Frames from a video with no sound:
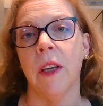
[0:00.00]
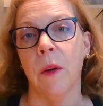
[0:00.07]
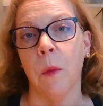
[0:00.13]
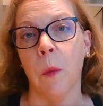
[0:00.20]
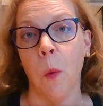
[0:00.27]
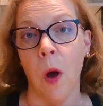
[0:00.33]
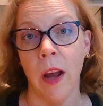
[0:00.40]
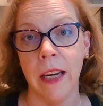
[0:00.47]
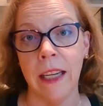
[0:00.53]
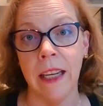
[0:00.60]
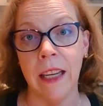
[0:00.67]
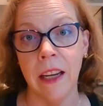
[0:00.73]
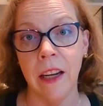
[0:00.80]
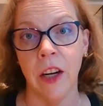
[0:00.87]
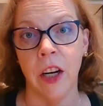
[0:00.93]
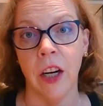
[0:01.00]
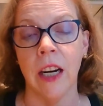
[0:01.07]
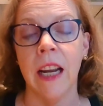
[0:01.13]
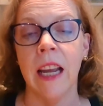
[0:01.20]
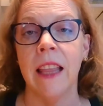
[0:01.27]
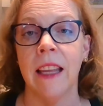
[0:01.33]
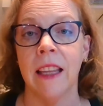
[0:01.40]
going to want to
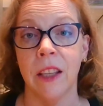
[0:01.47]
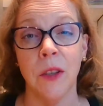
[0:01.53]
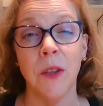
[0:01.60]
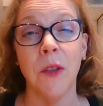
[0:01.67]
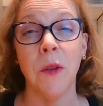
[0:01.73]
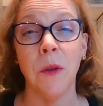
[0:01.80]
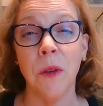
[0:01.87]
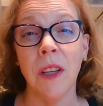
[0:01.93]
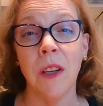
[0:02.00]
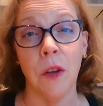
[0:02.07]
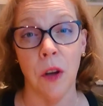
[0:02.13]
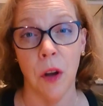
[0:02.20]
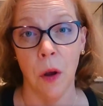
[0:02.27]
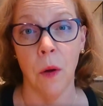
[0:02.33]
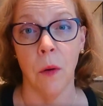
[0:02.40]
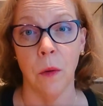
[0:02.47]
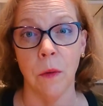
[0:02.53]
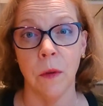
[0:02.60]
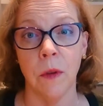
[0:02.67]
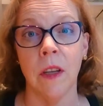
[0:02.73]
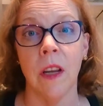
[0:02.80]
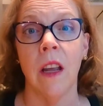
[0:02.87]
hear that the student
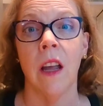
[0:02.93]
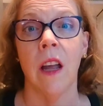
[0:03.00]
knows